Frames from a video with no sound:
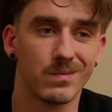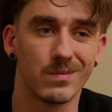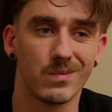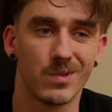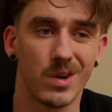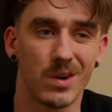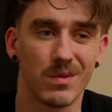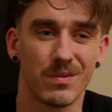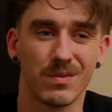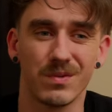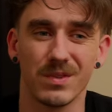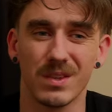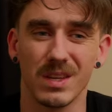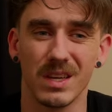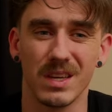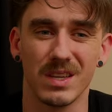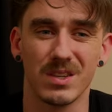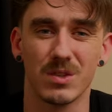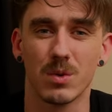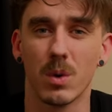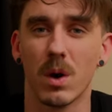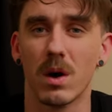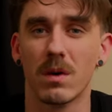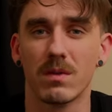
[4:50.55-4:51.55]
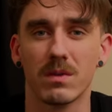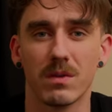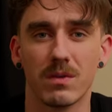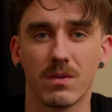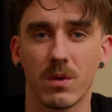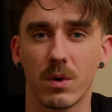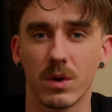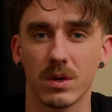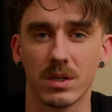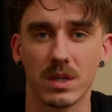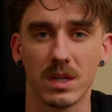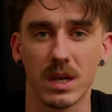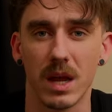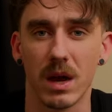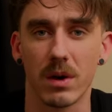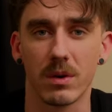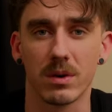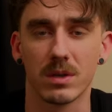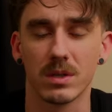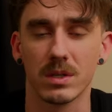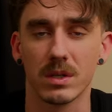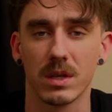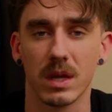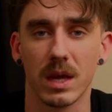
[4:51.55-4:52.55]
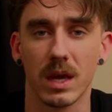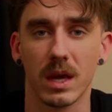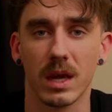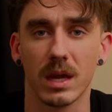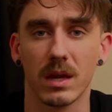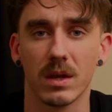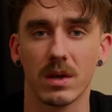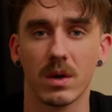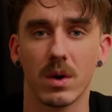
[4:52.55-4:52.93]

roughly twelve to fourteen hours a day,